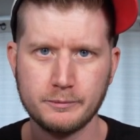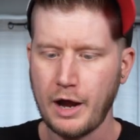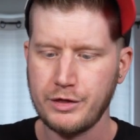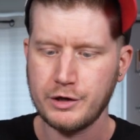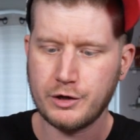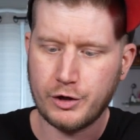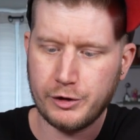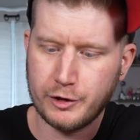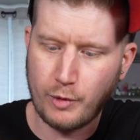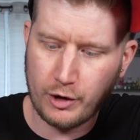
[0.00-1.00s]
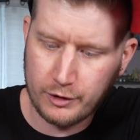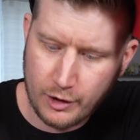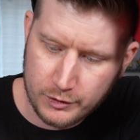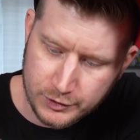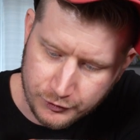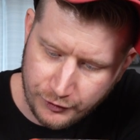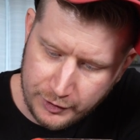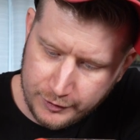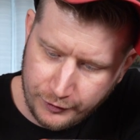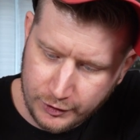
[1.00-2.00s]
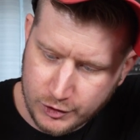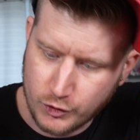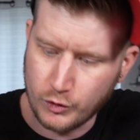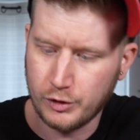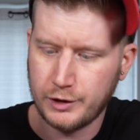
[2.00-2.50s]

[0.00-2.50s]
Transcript: I think clear Mario is very, very cool,